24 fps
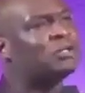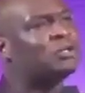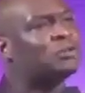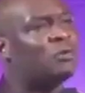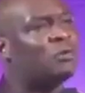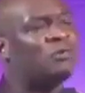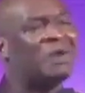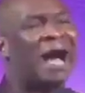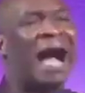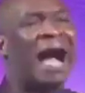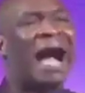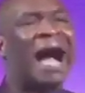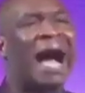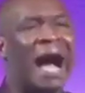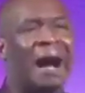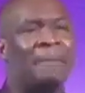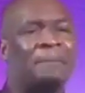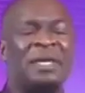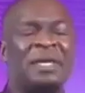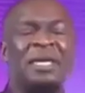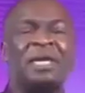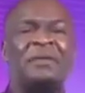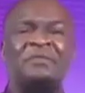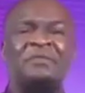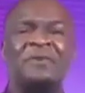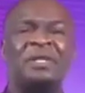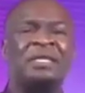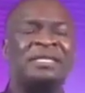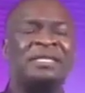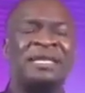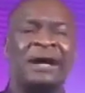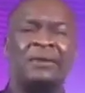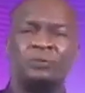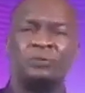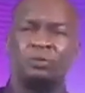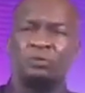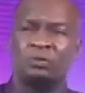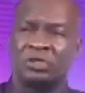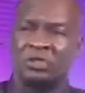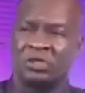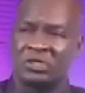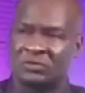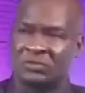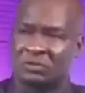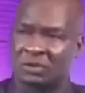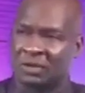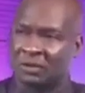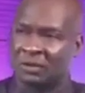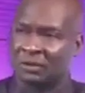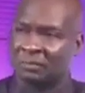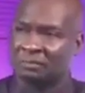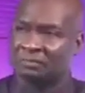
of Ahab, even down to Jezreel.